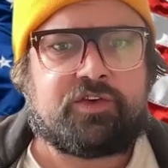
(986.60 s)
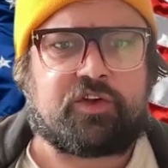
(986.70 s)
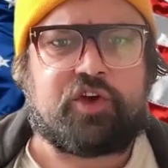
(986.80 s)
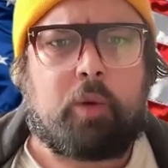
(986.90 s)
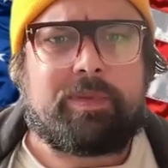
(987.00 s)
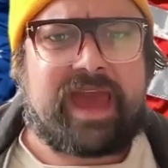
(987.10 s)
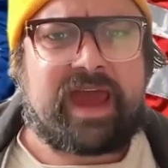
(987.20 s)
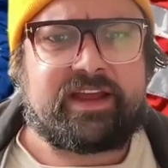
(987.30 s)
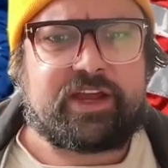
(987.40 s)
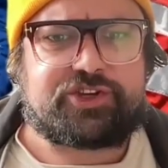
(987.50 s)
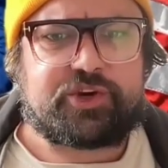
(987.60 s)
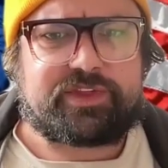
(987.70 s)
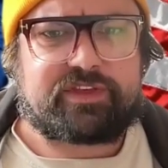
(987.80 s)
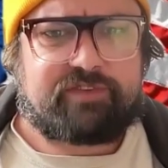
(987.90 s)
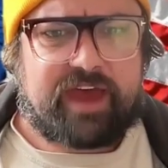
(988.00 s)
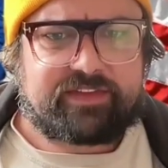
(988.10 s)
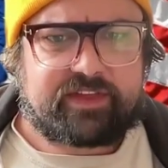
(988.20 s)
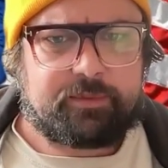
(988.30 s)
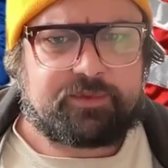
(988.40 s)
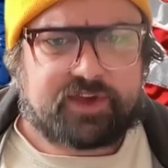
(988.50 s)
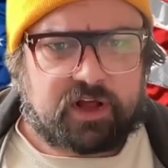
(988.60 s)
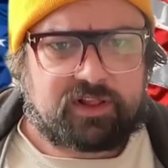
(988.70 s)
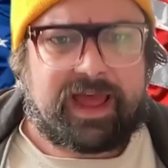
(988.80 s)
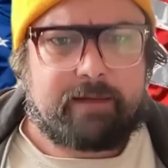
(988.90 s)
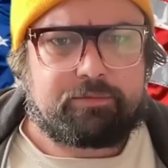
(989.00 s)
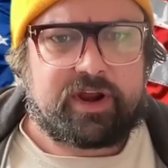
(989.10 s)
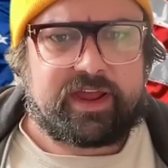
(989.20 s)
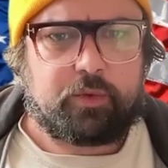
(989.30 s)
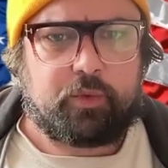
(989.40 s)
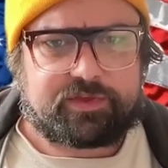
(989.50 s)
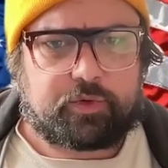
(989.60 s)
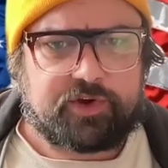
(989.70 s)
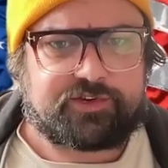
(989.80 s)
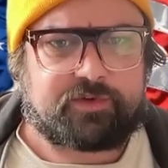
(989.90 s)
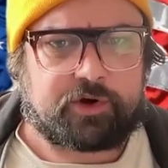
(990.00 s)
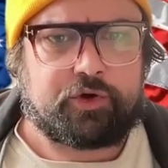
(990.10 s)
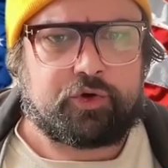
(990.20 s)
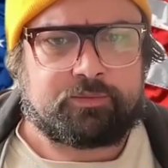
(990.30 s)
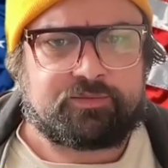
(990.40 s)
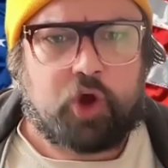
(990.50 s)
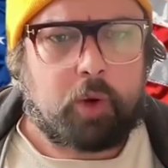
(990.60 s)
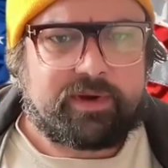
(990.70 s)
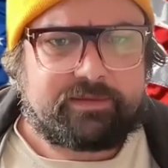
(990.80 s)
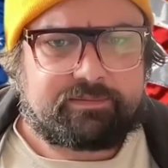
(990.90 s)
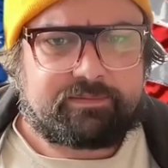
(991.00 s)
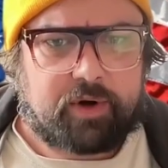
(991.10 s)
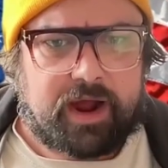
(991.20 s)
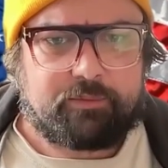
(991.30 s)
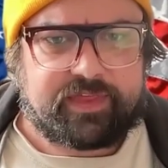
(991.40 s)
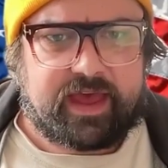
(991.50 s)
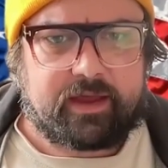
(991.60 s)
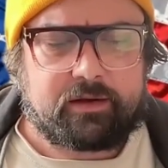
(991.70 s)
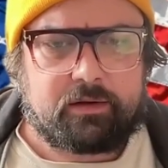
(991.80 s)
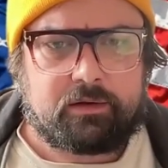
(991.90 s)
So nobody had an issue with the fact that he was collaborating with Christopher Coombes. Nobody had a problem with that?